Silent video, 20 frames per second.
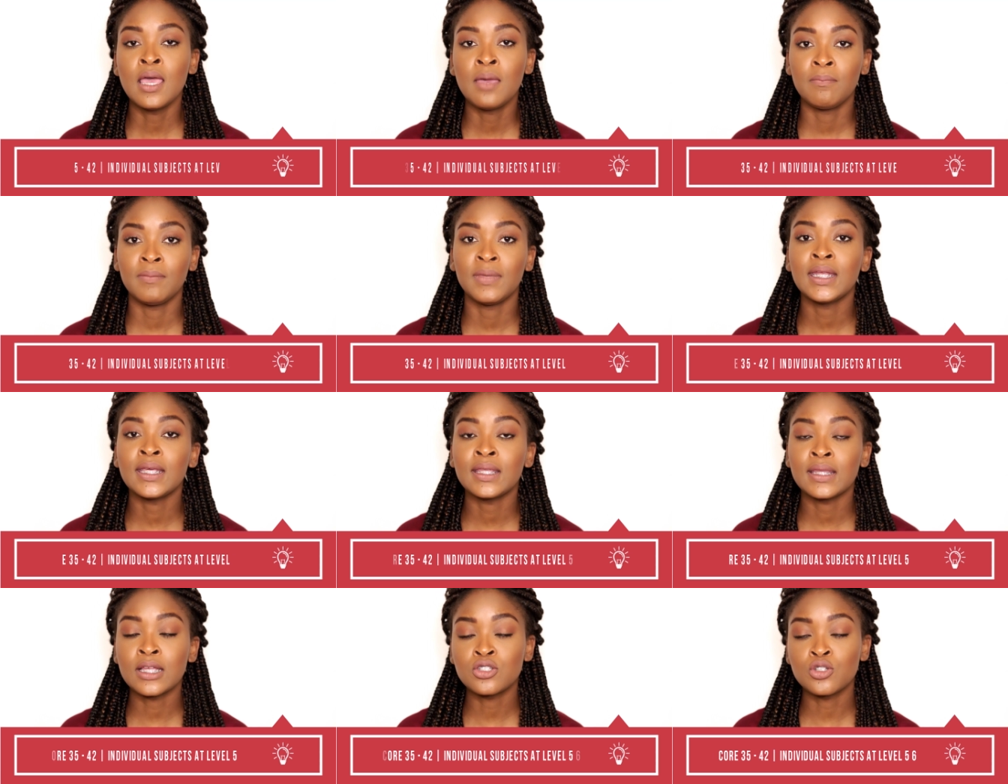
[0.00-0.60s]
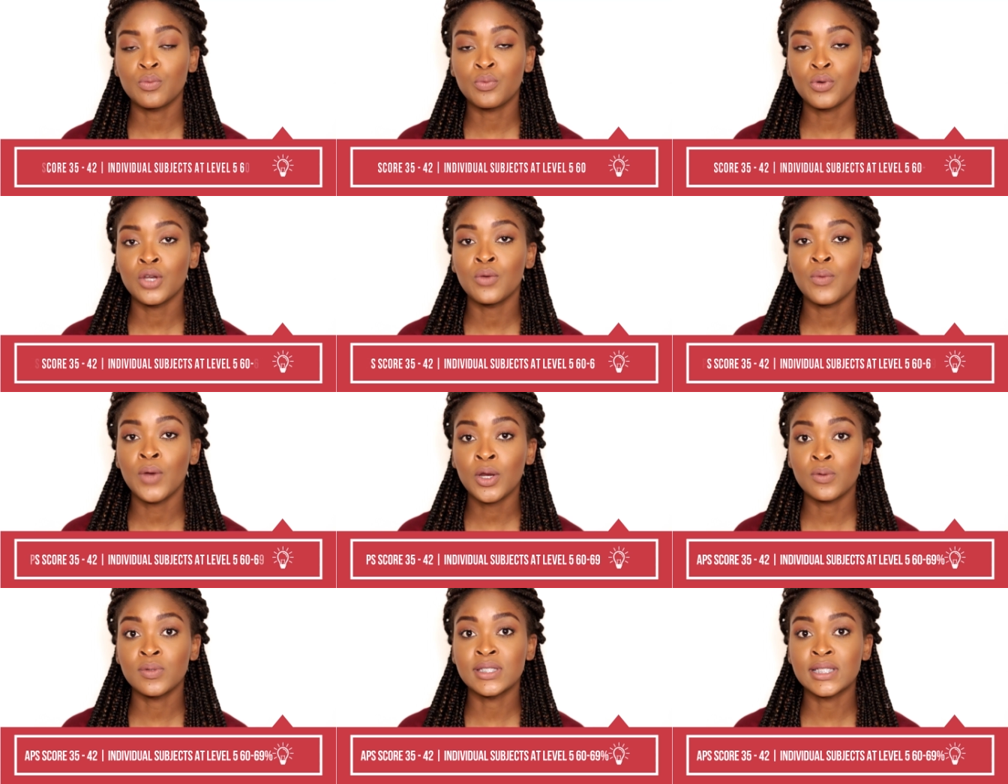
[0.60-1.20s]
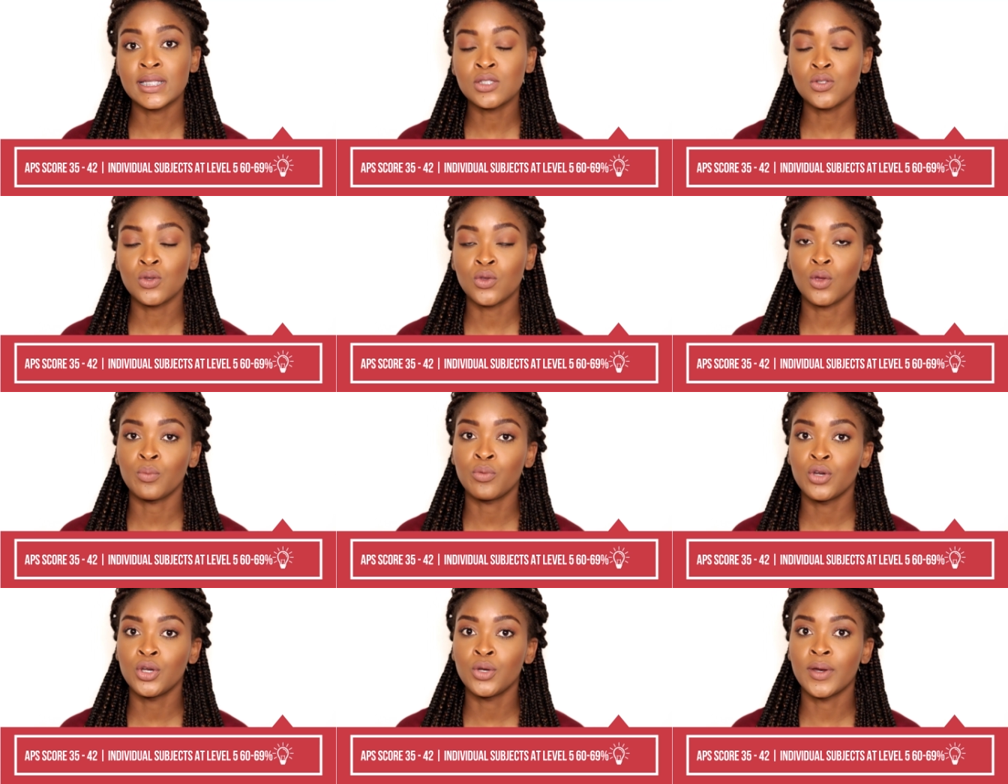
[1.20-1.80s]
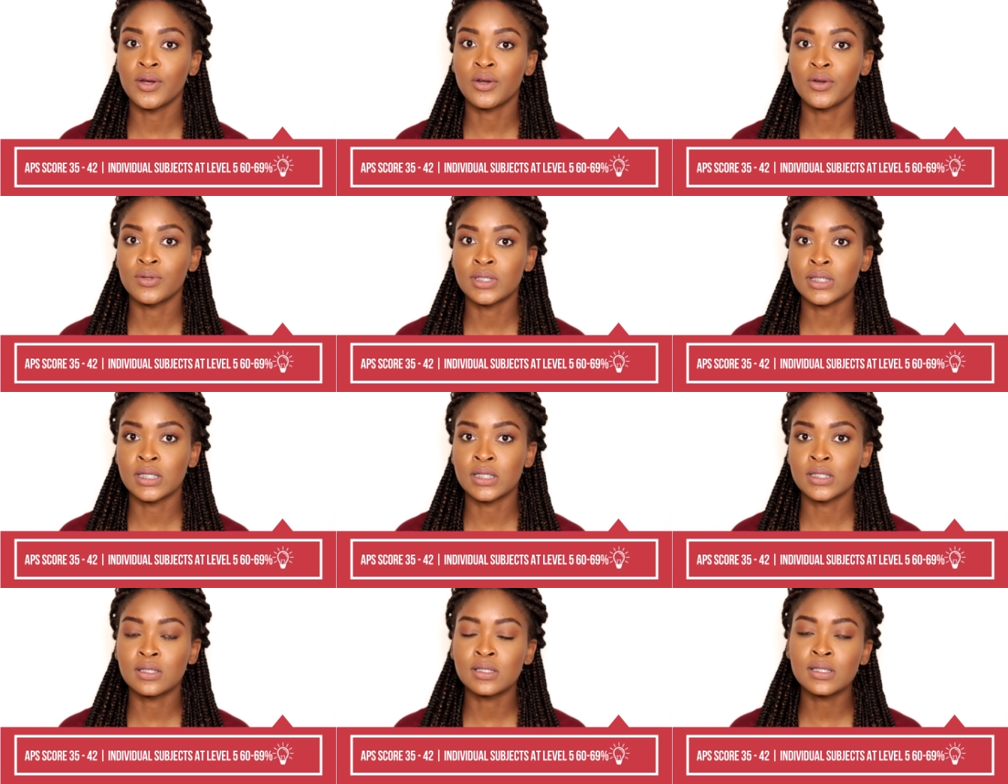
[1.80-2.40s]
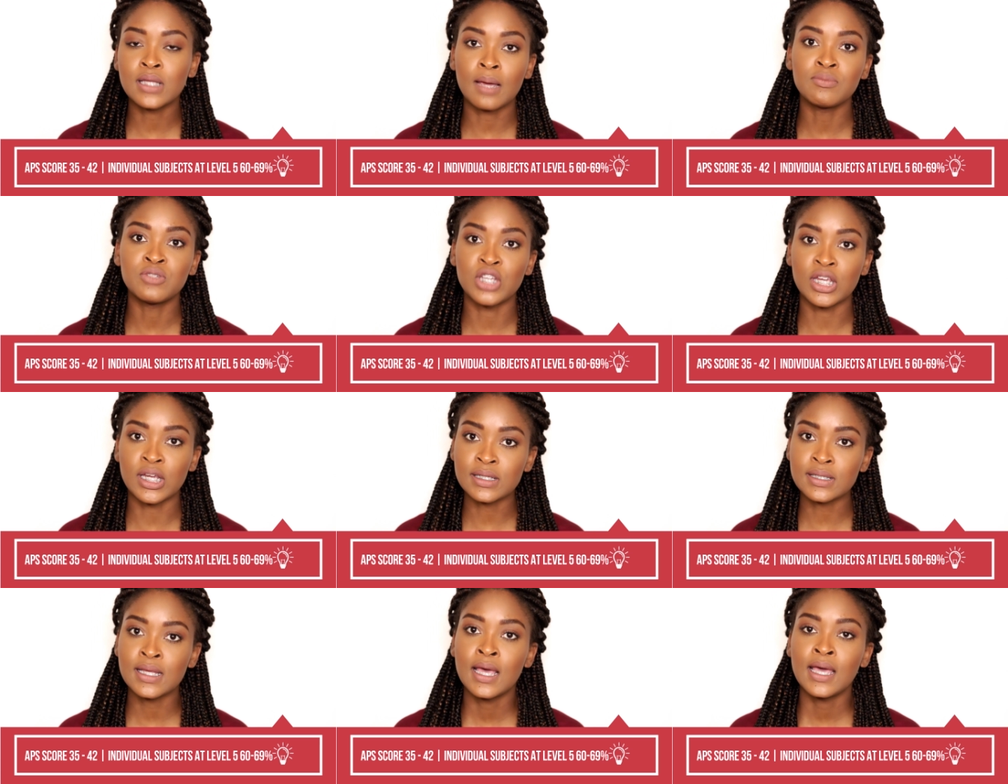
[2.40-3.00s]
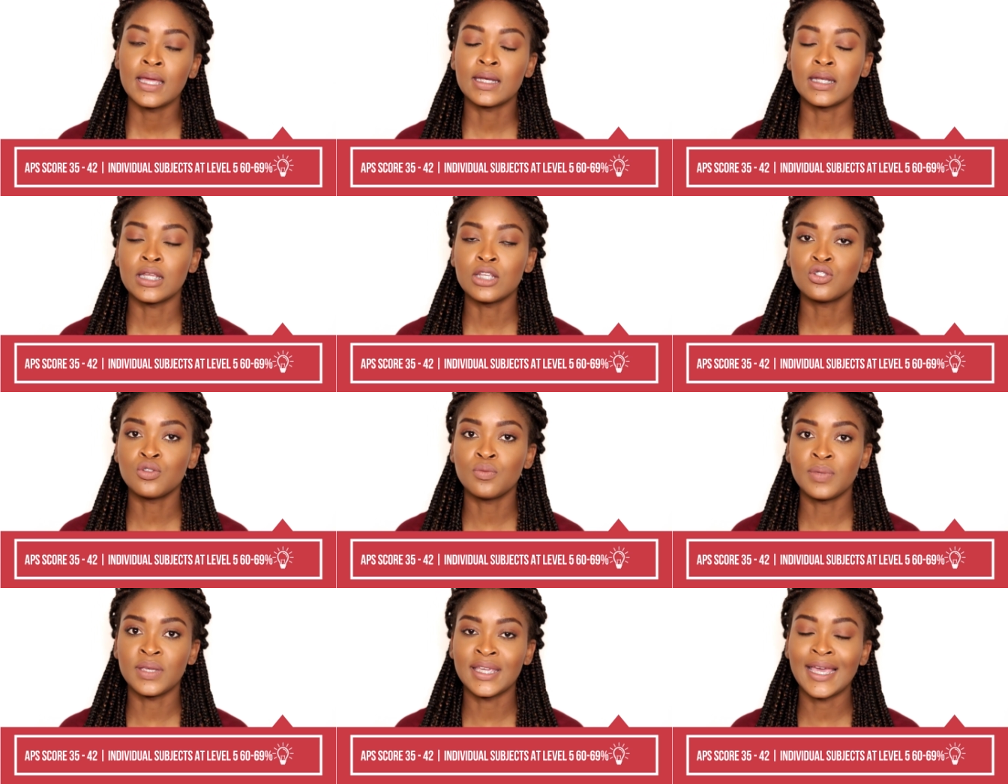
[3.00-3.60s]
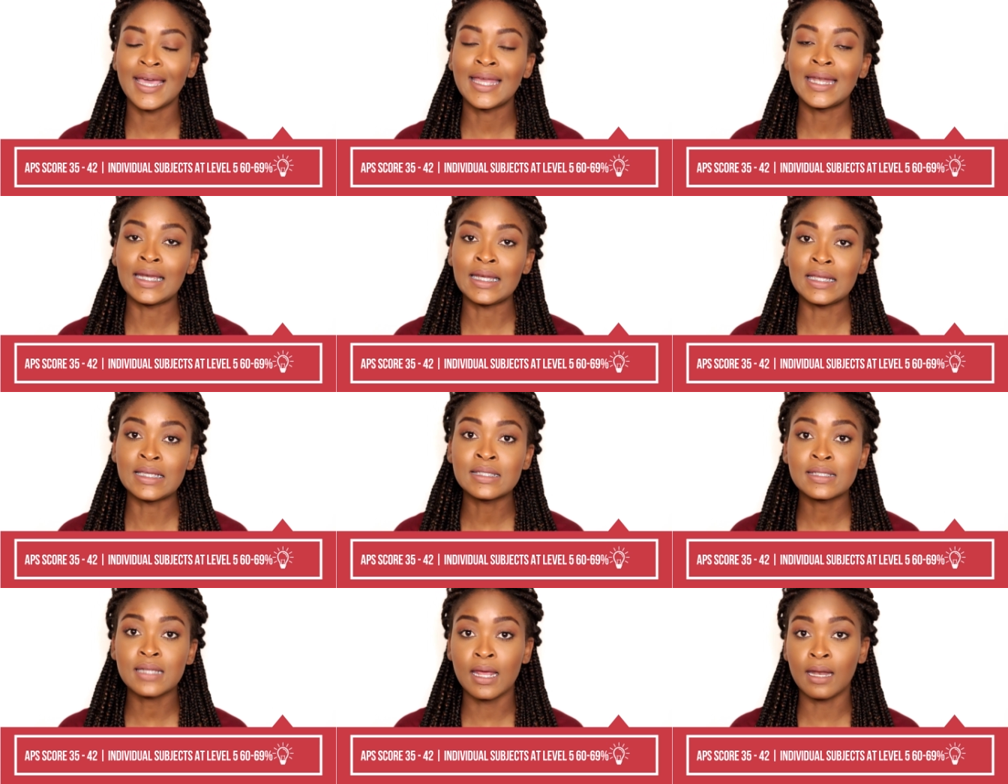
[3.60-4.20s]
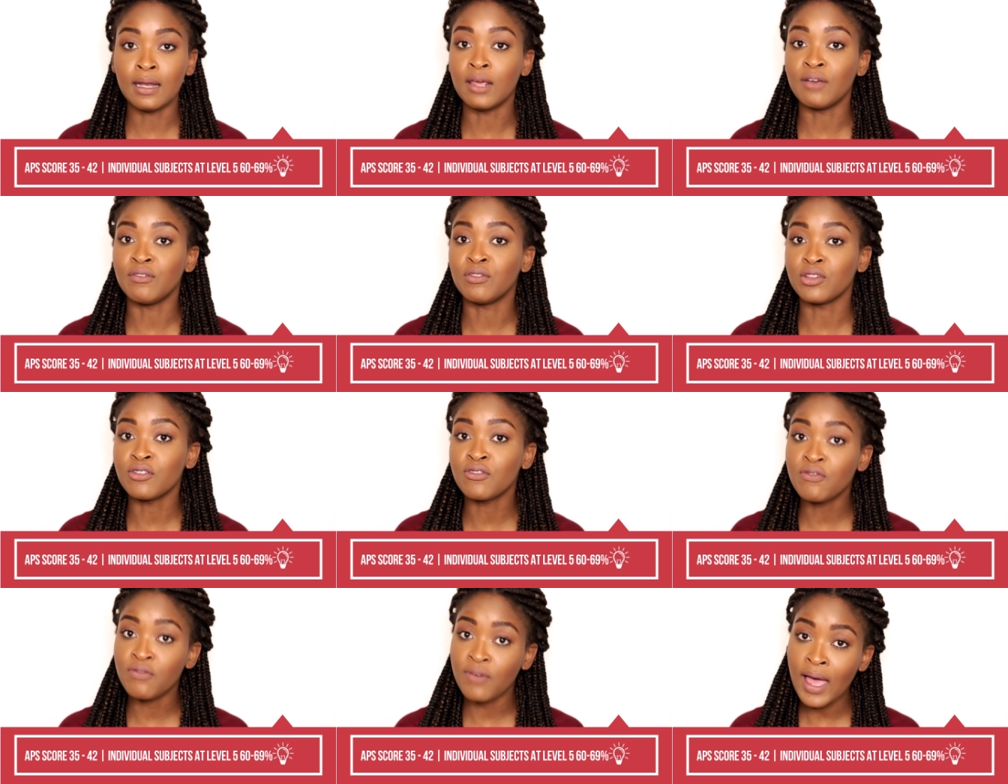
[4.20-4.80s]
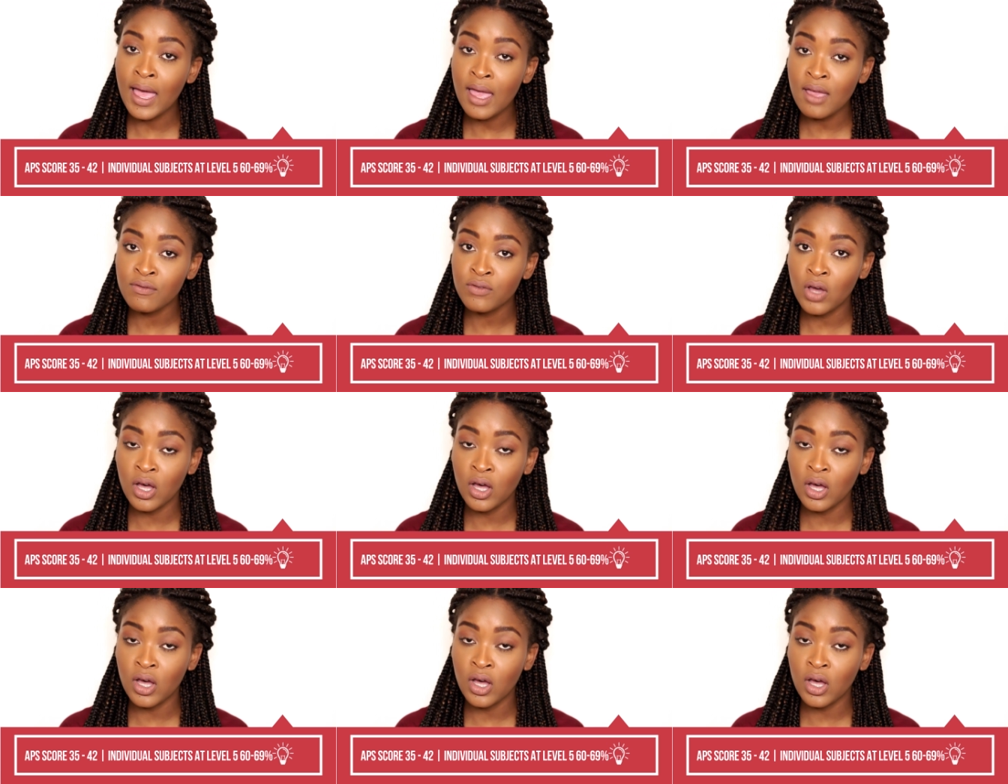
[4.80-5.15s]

meaning that your prerequisites or your prerequisite subjects need to be at least a level 5